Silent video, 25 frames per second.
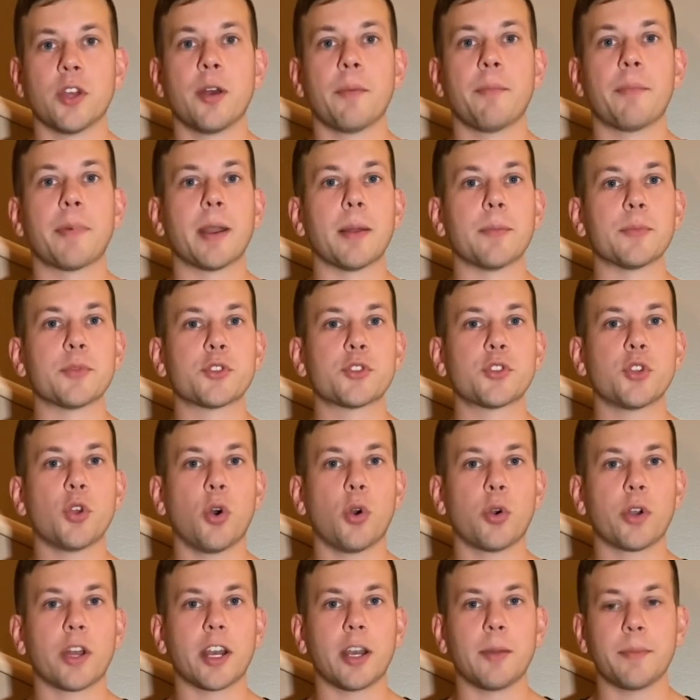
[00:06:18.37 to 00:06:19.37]
But I'm
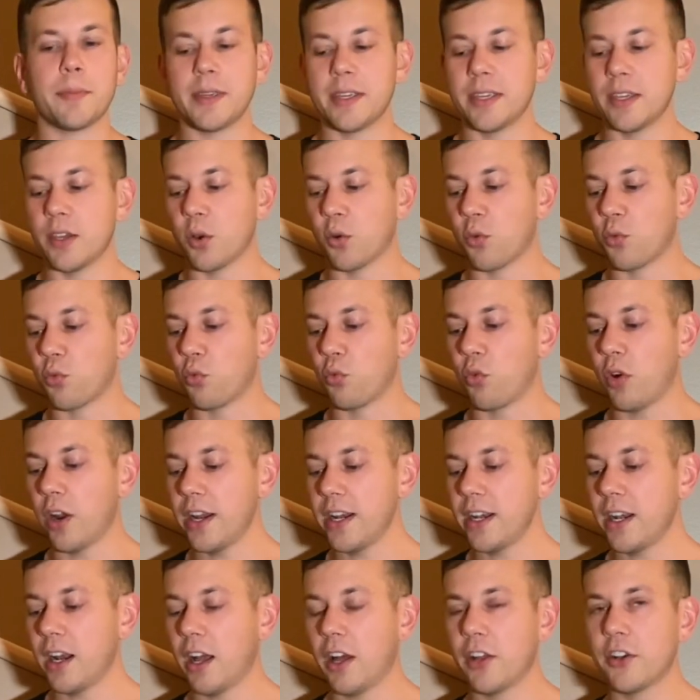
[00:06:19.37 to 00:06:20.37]
still gonna be
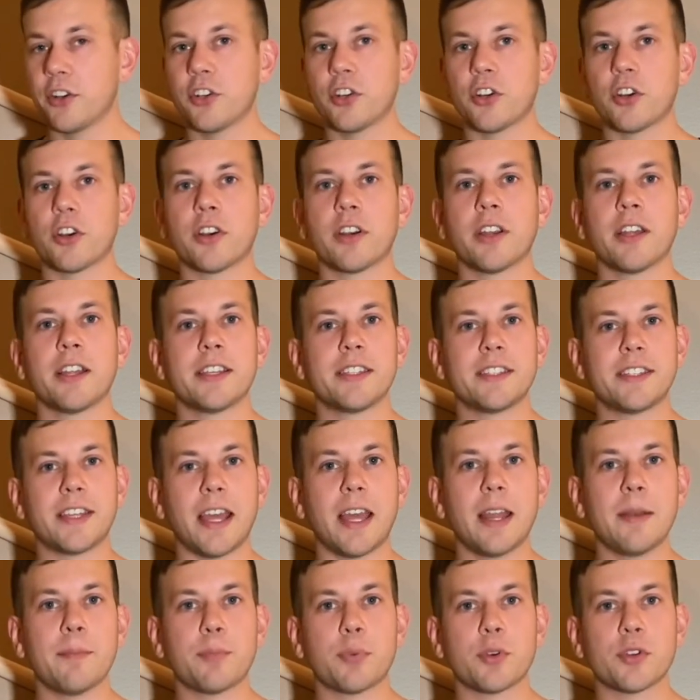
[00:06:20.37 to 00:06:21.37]
right under
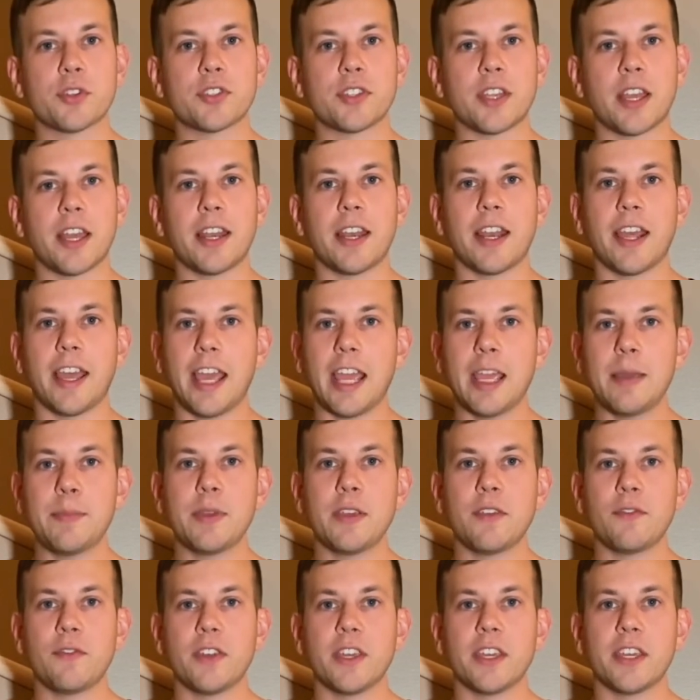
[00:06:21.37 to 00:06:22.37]
10%
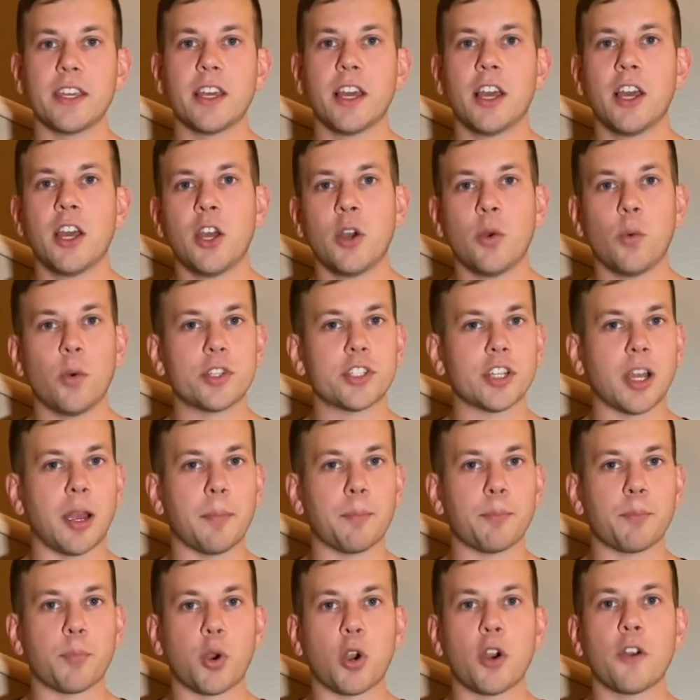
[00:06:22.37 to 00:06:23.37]
ABV, which
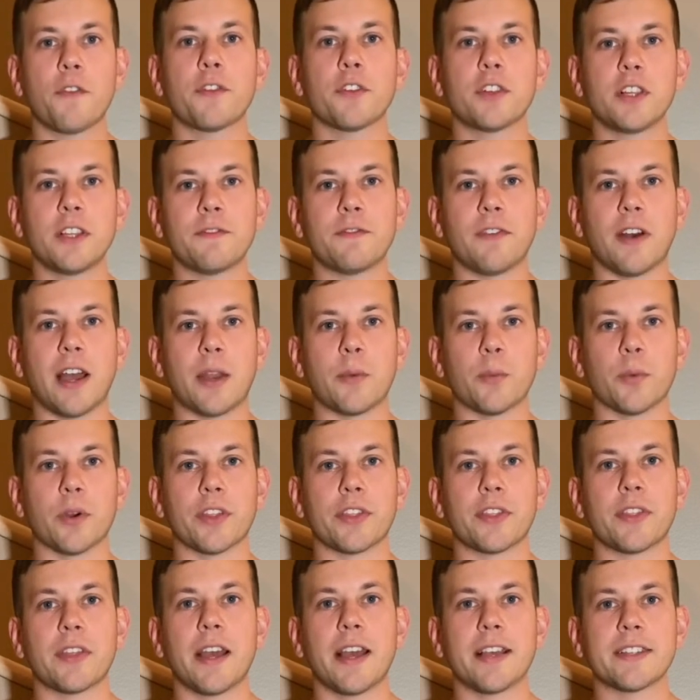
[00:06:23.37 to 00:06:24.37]
I'm perfectly fine with.
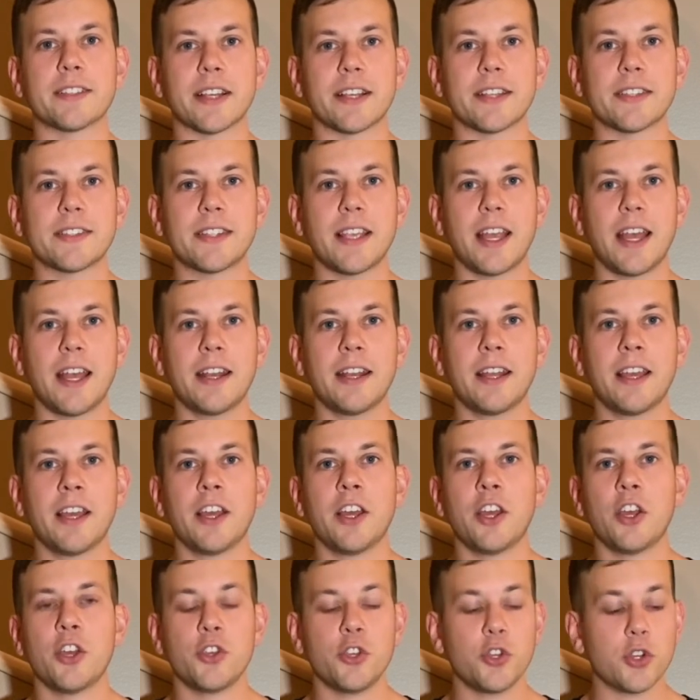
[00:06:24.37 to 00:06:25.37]
As I said,
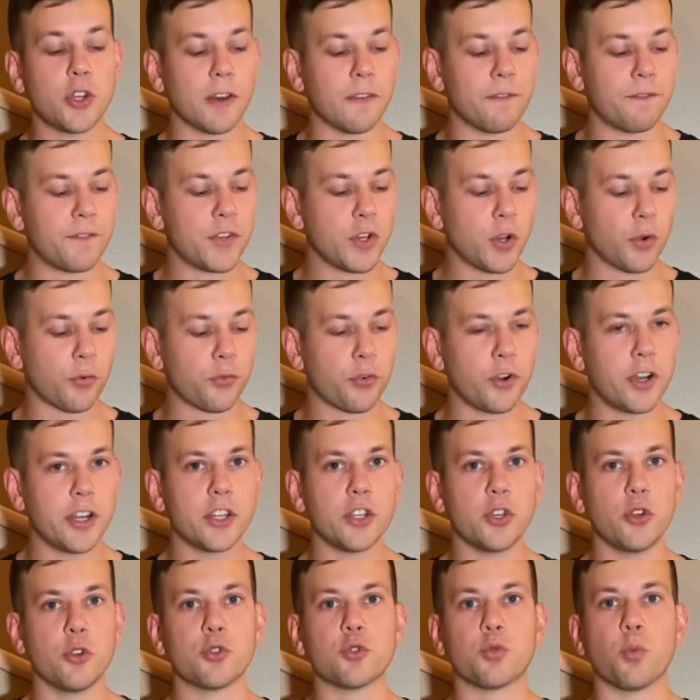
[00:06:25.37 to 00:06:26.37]
you can feel free to
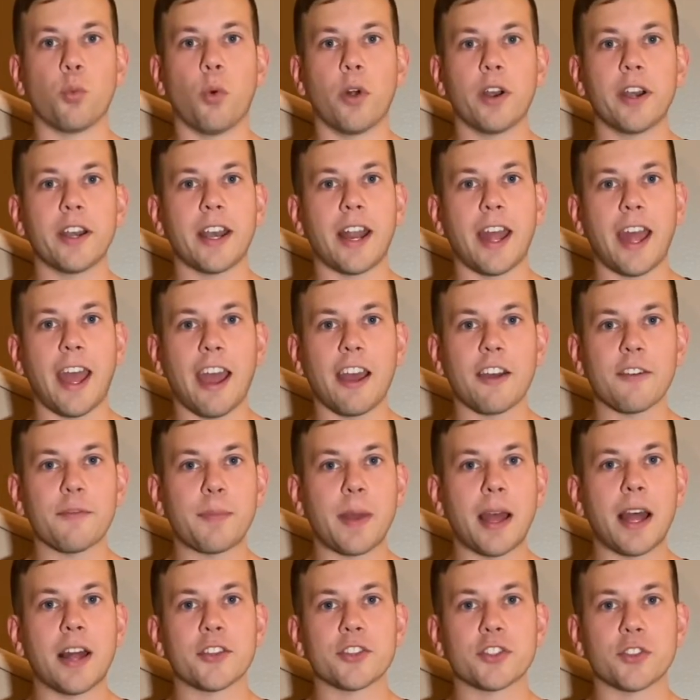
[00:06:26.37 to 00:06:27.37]
use 1.5
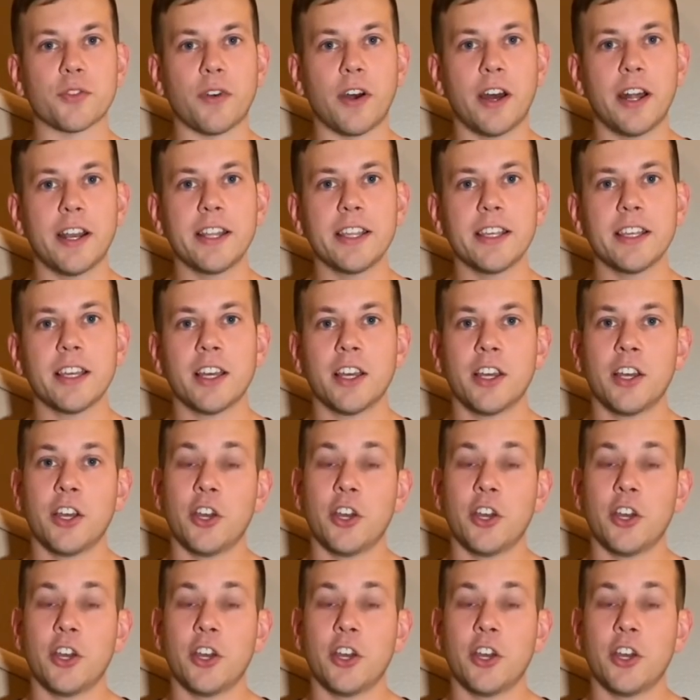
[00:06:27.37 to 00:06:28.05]
pounds of honey.